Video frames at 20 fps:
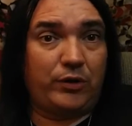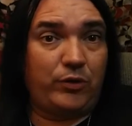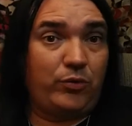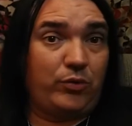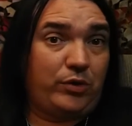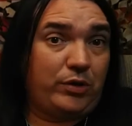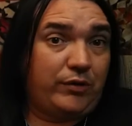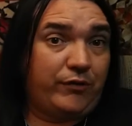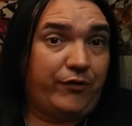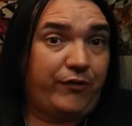and
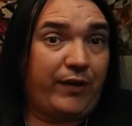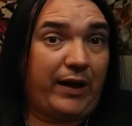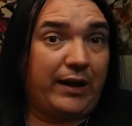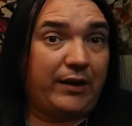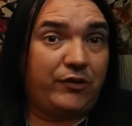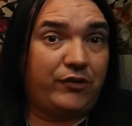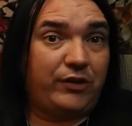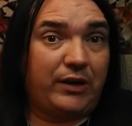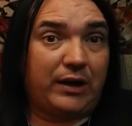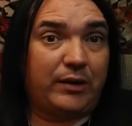you can
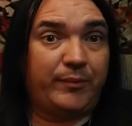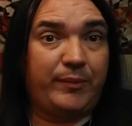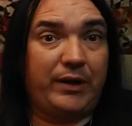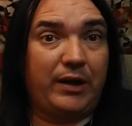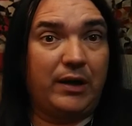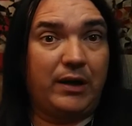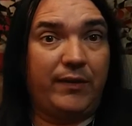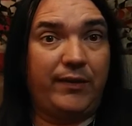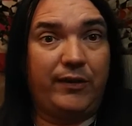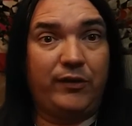fact check
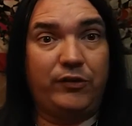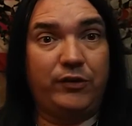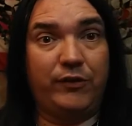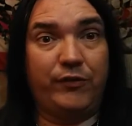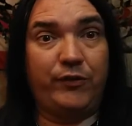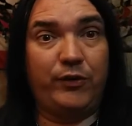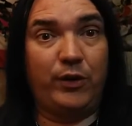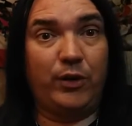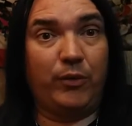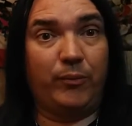me on this
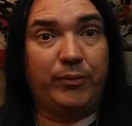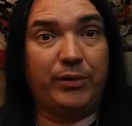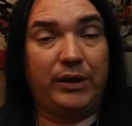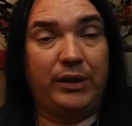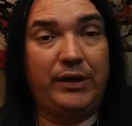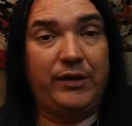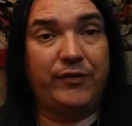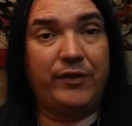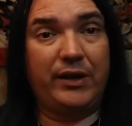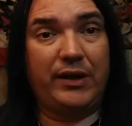if you don't
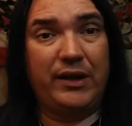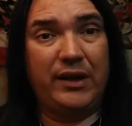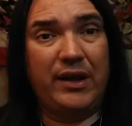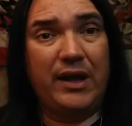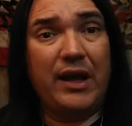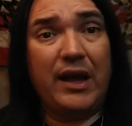believe it,